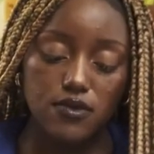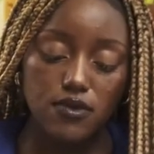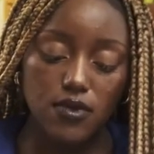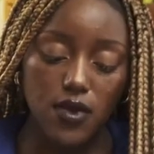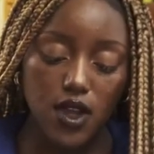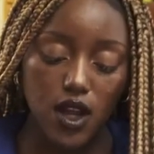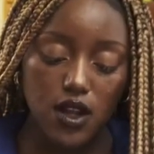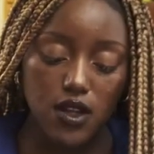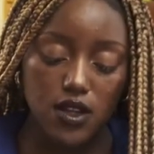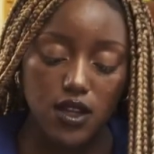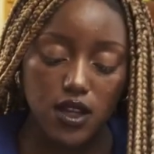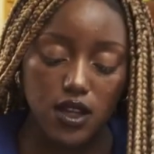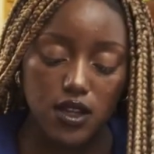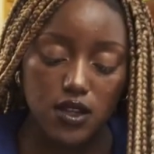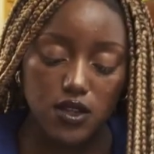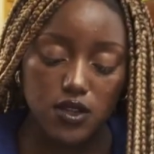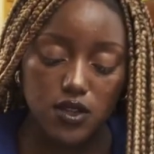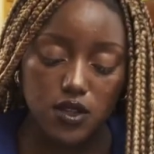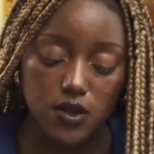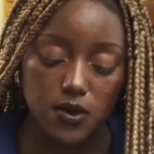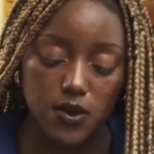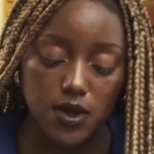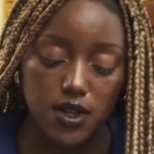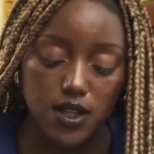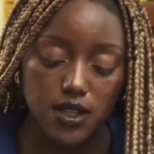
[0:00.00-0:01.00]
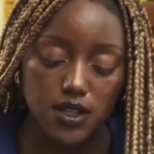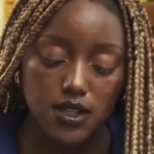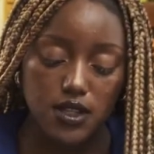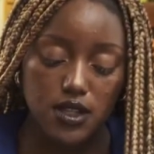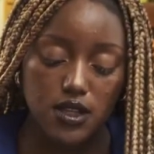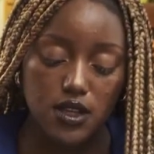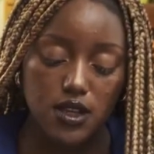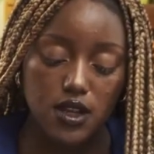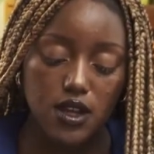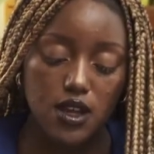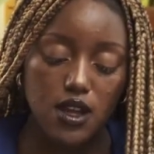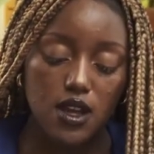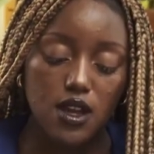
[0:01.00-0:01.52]
I'll get into it.
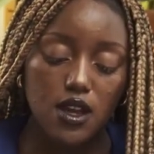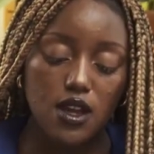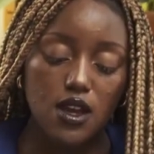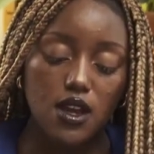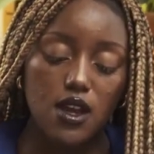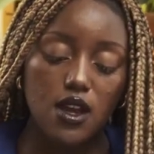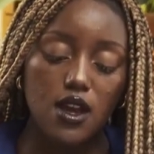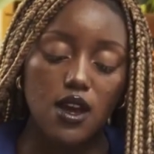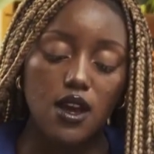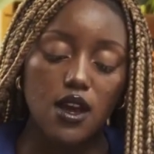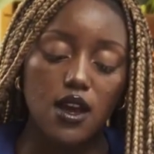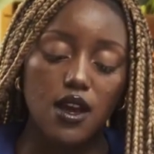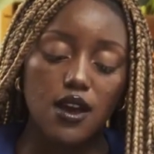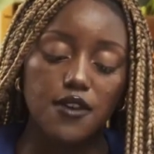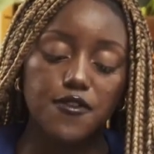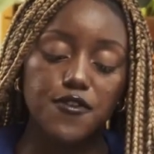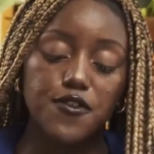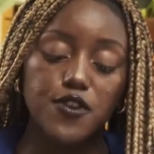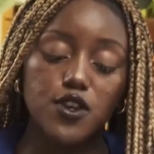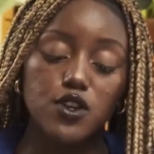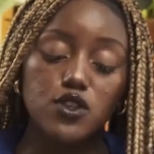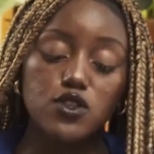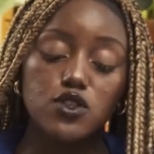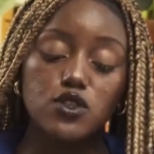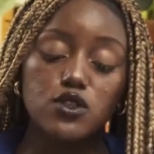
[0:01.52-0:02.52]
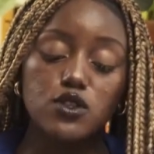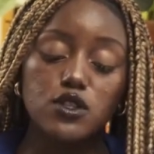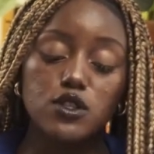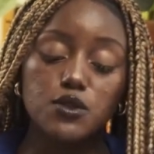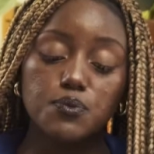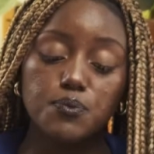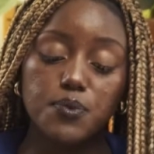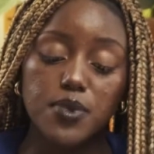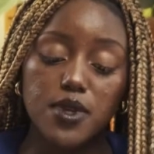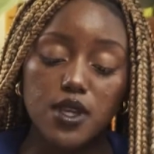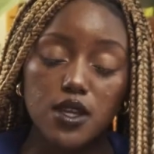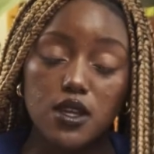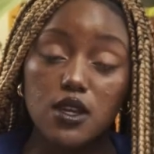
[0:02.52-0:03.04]
I fear to
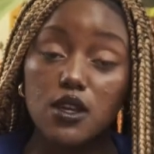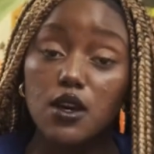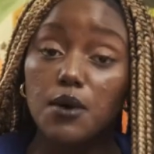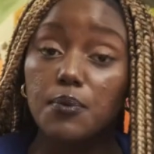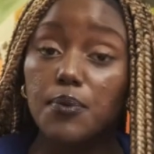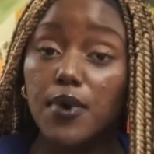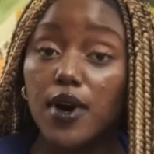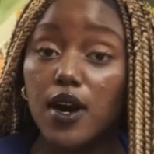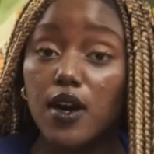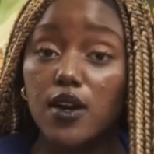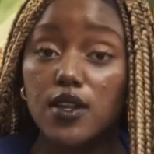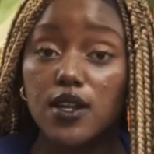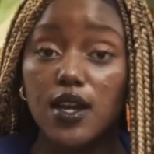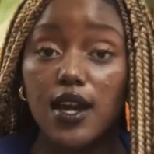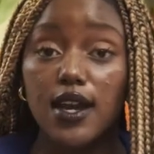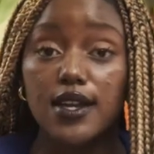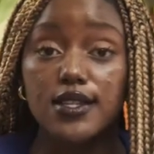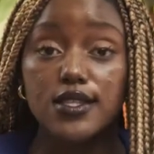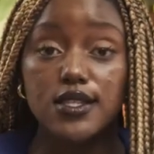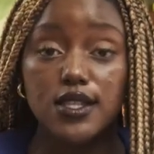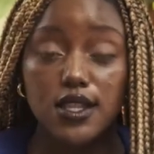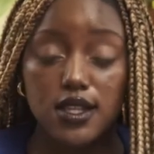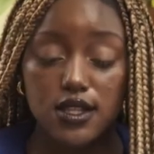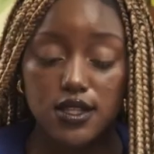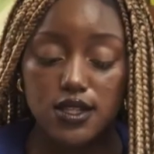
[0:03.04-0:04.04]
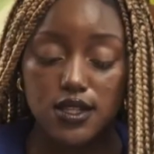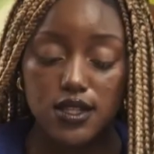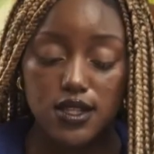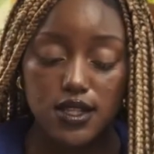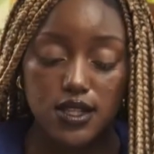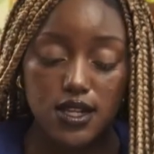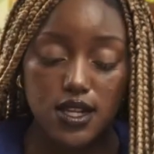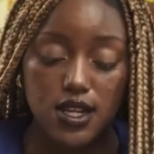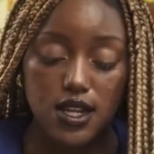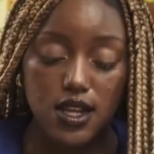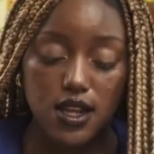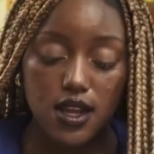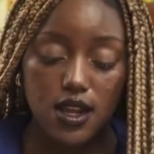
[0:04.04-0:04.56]
speak about
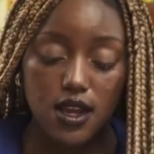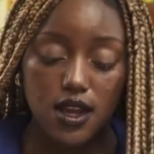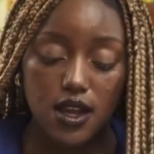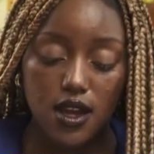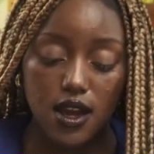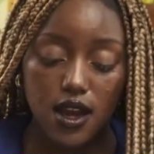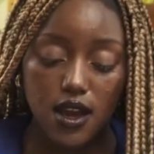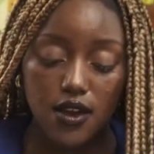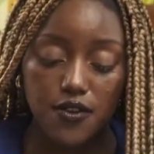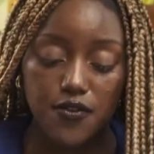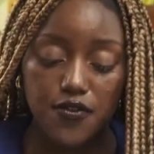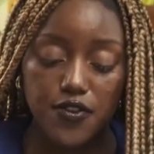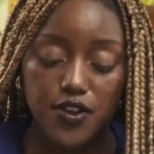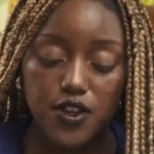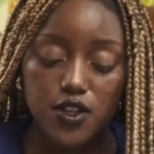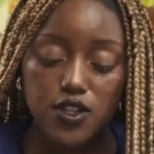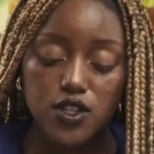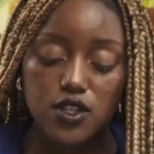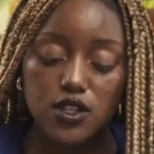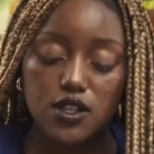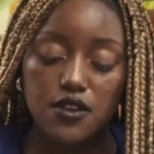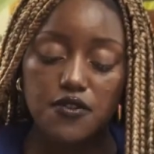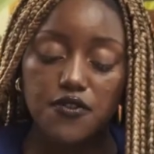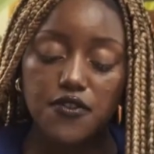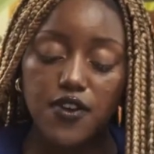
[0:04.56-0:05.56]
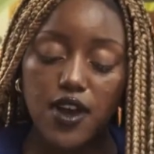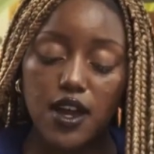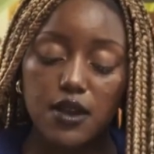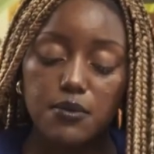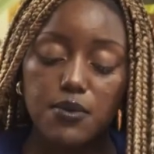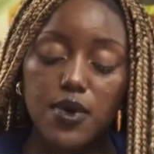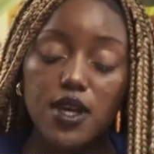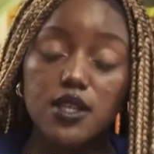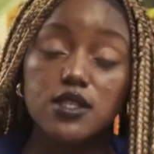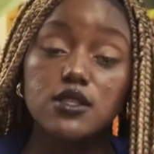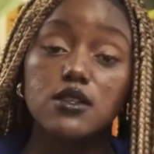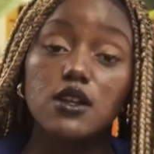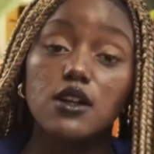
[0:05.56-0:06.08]
identity. I fear to define
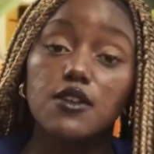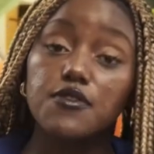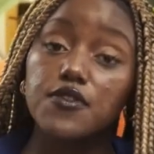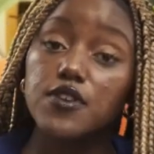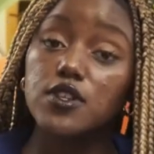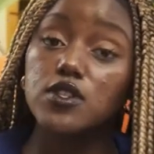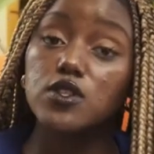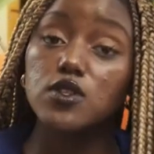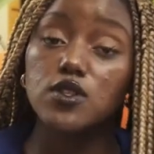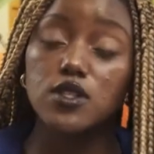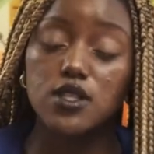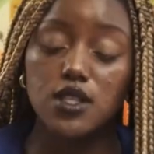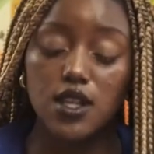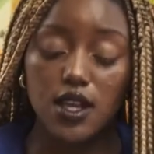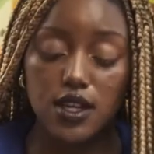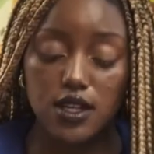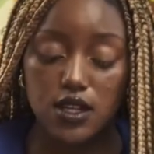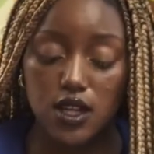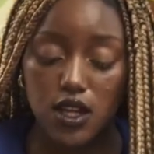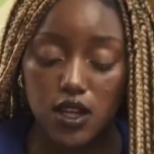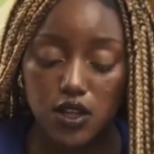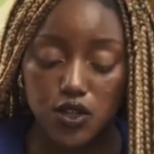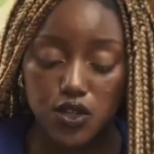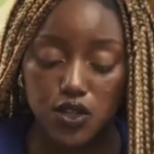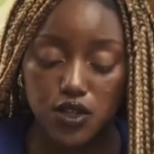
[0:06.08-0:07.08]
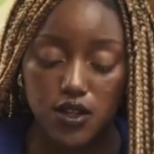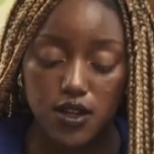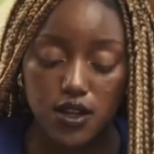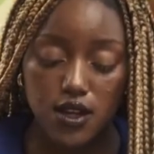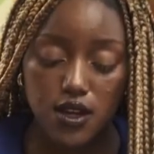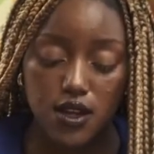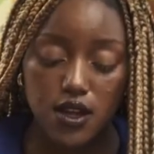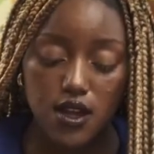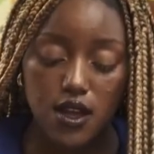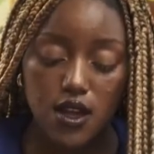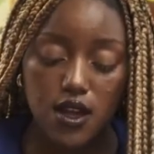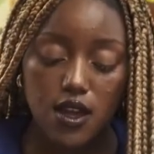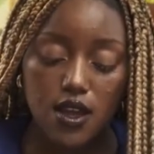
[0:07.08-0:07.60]
myself into stagnation.
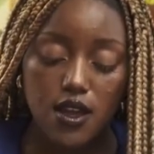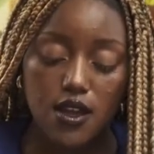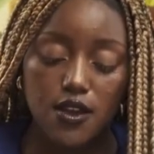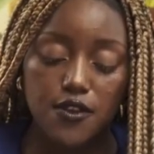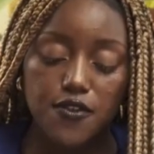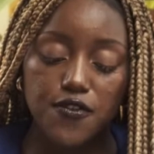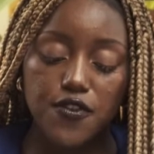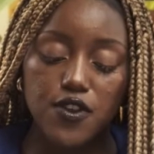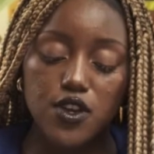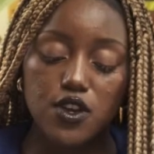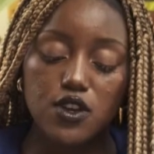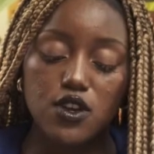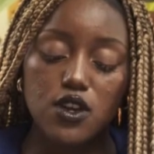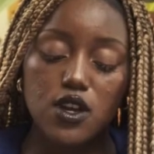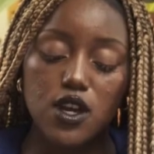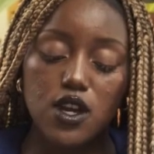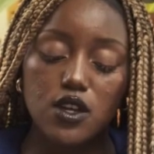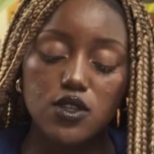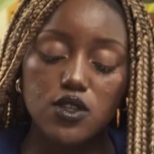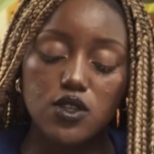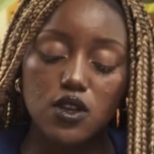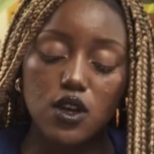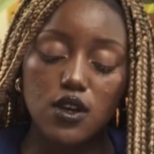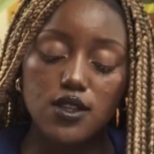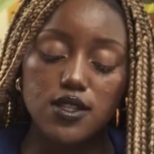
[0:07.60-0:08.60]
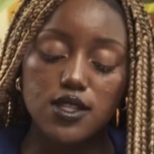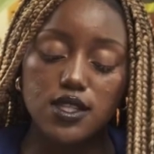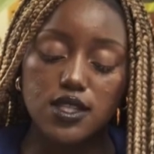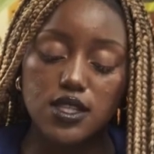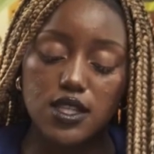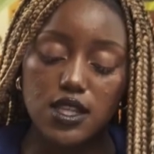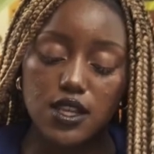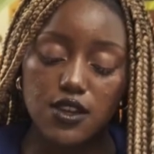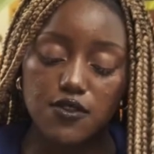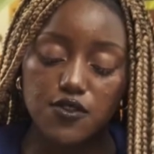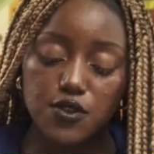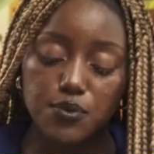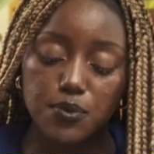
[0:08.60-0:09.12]
Fear is
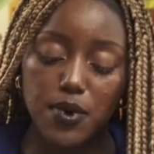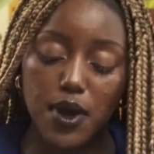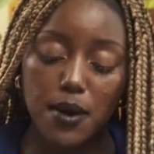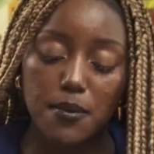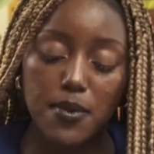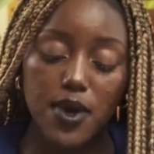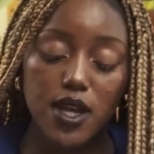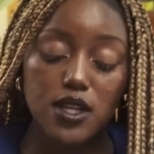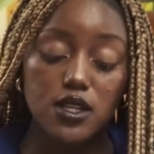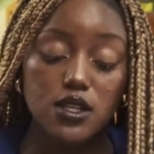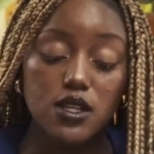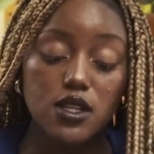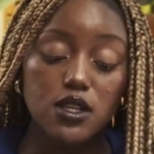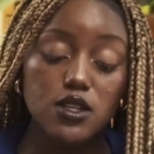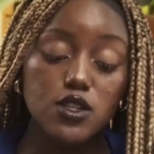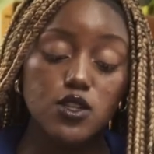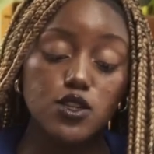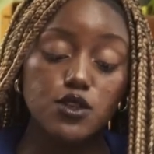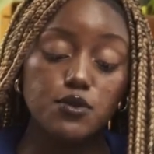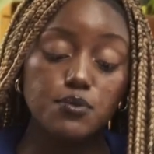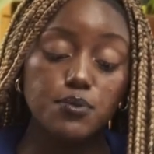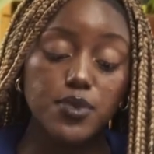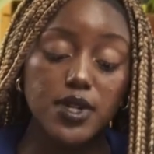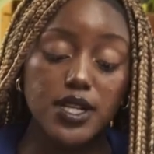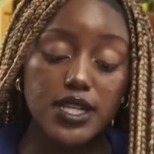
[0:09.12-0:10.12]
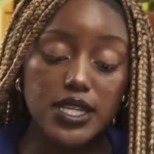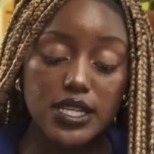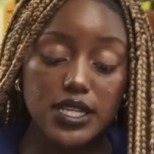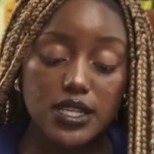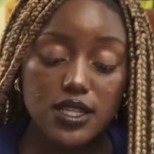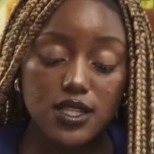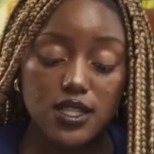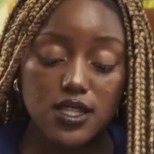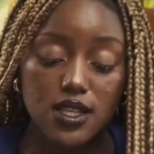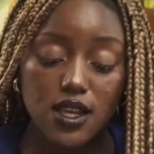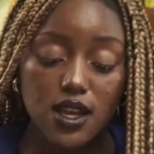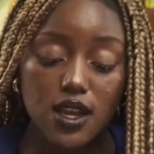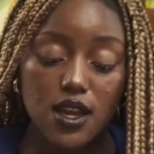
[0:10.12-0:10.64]
conceived by my need to
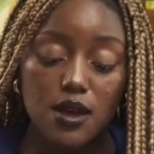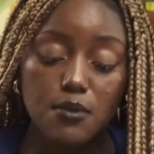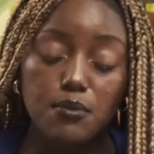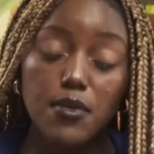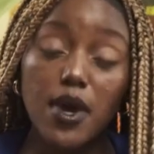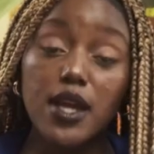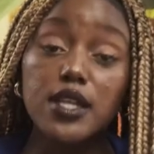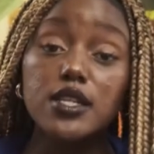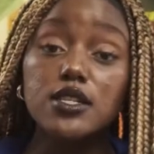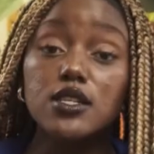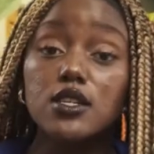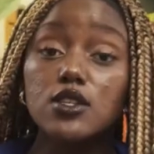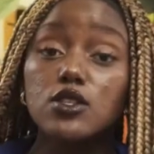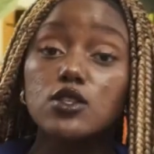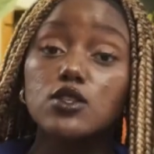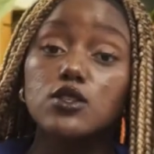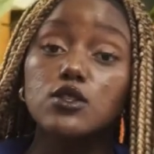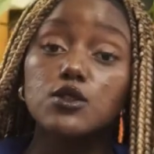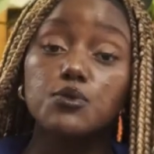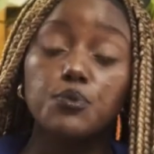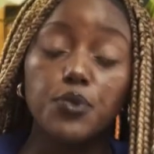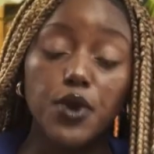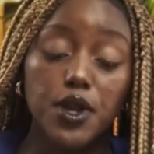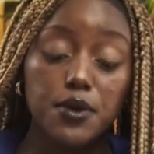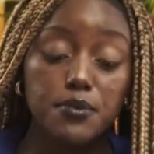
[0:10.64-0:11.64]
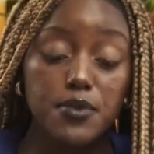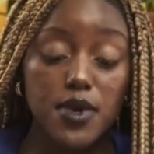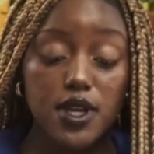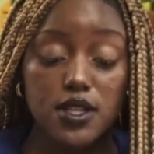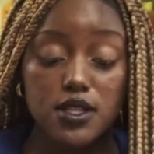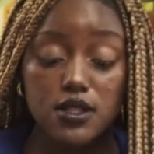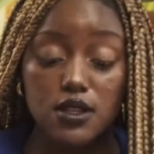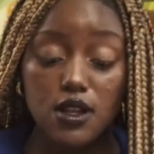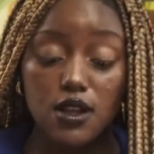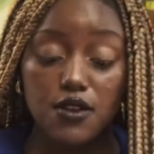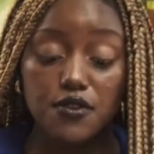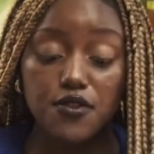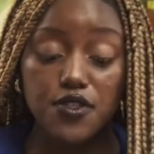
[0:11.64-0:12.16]
please, my need to spread
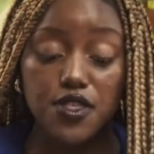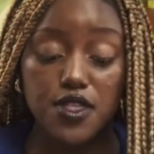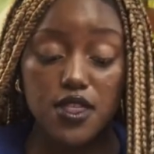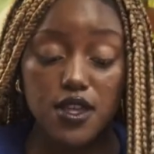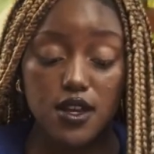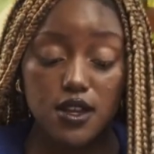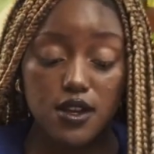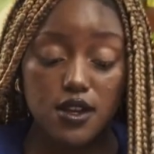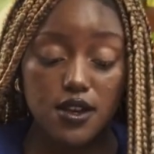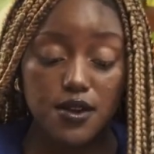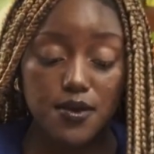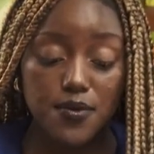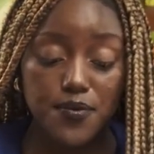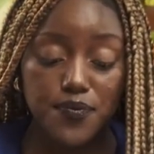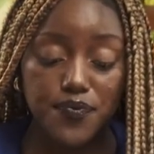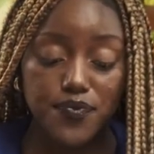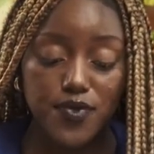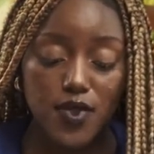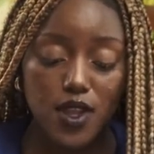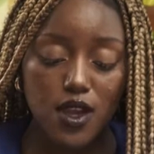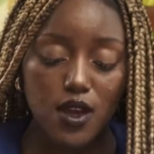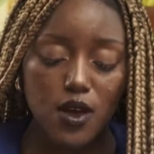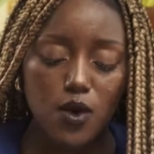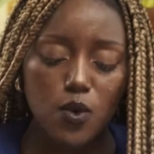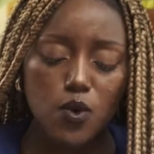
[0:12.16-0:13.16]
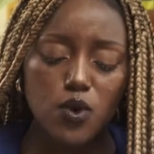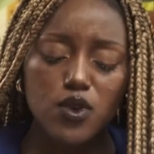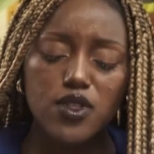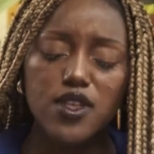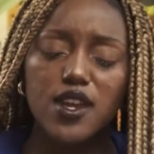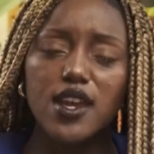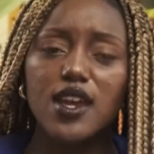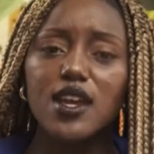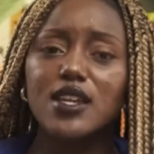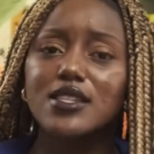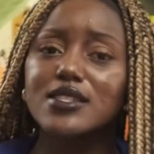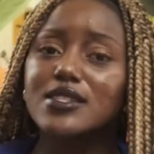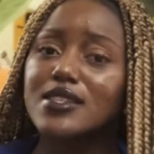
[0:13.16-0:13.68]
myself thin. Will they
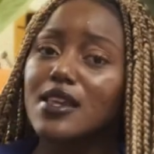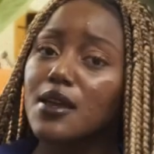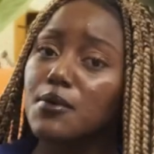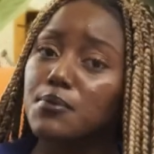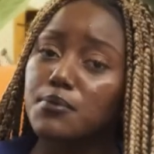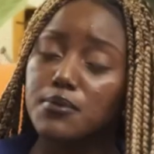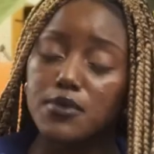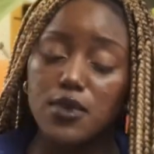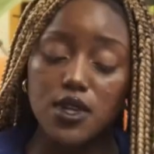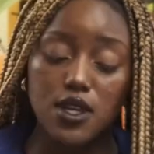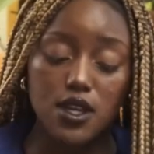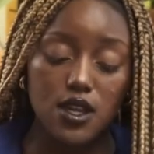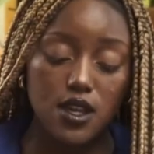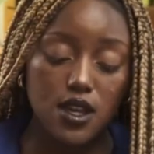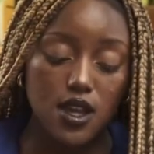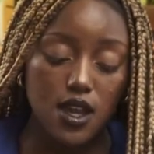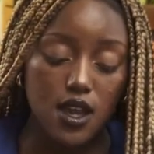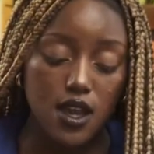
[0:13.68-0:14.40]
accept me?